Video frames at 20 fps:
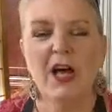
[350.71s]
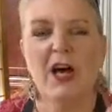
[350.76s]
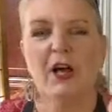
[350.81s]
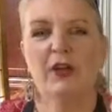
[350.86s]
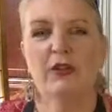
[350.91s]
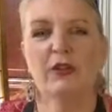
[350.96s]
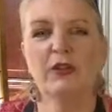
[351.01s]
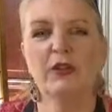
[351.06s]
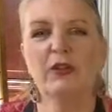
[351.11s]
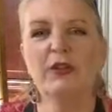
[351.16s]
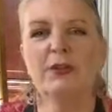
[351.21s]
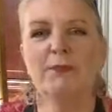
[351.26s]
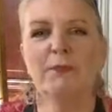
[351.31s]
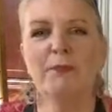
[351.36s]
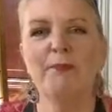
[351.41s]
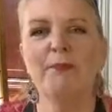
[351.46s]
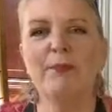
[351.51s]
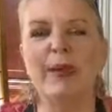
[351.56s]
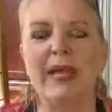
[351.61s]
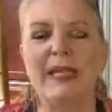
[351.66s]
a good
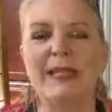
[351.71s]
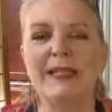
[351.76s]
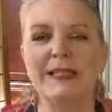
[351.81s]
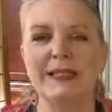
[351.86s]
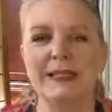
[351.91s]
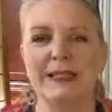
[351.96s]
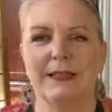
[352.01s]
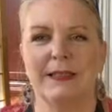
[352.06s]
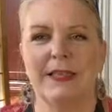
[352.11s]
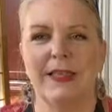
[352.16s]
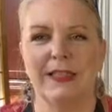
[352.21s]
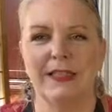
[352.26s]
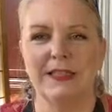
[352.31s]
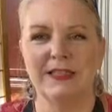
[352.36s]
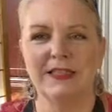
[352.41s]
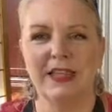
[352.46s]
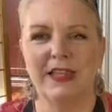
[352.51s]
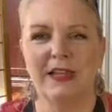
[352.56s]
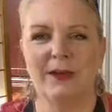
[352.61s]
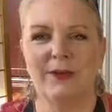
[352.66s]
base
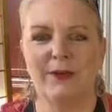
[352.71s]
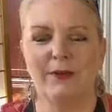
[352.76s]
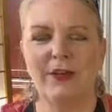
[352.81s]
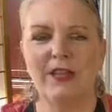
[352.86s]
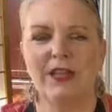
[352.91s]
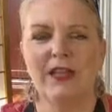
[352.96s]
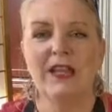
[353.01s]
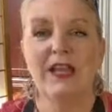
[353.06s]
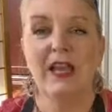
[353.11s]
laid down.